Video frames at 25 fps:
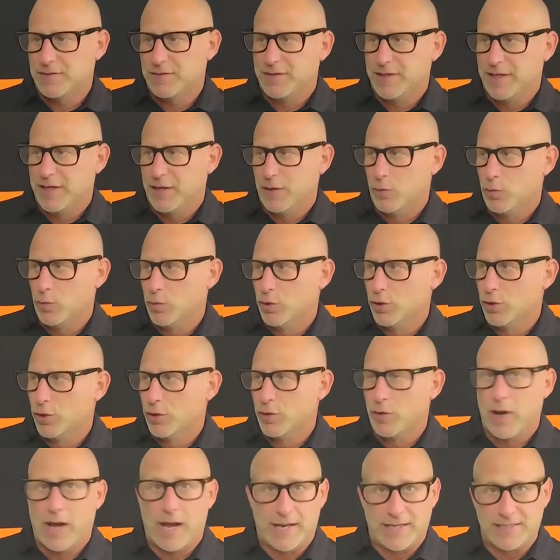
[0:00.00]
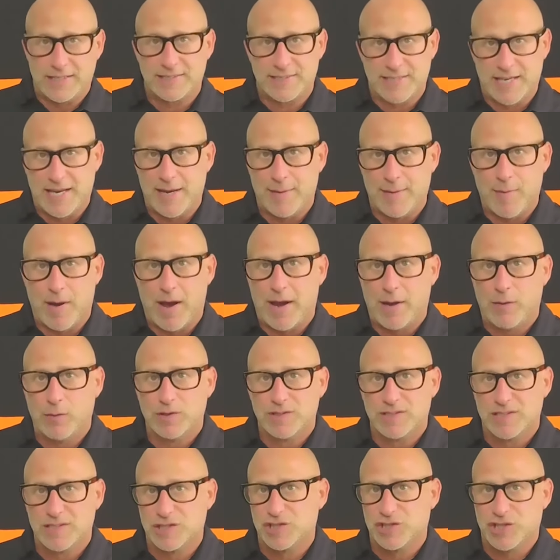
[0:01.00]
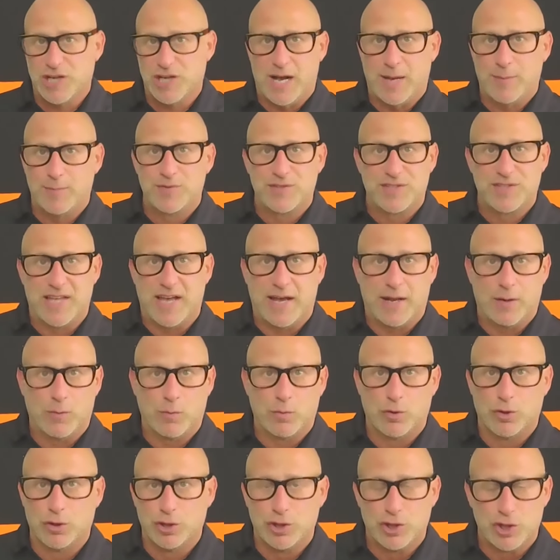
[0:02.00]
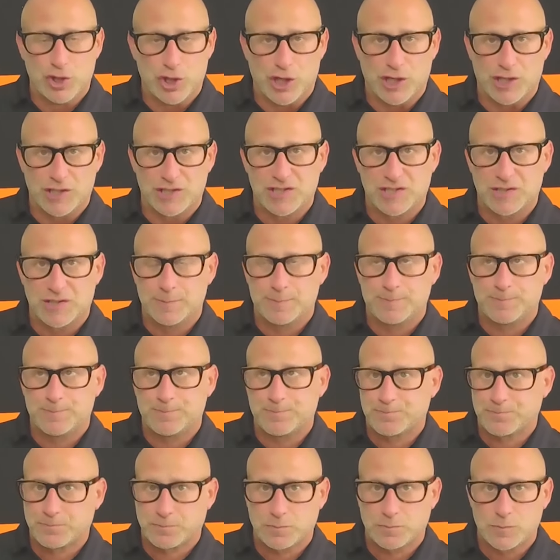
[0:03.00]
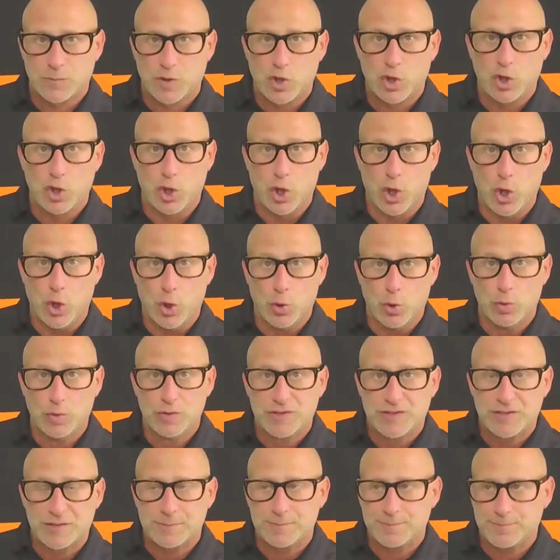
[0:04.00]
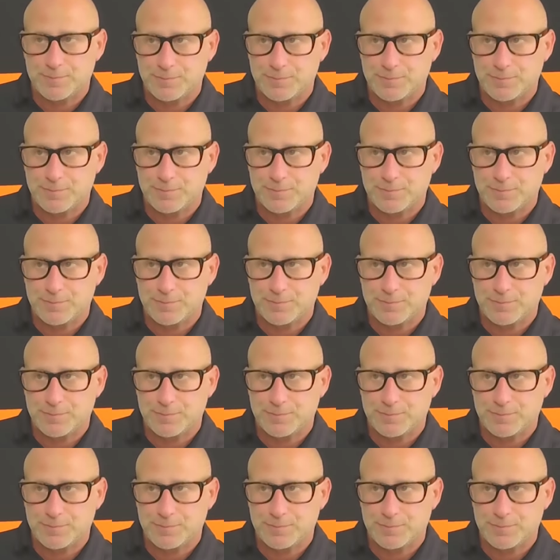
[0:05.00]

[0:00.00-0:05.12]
There were, I was at shops that were just closed,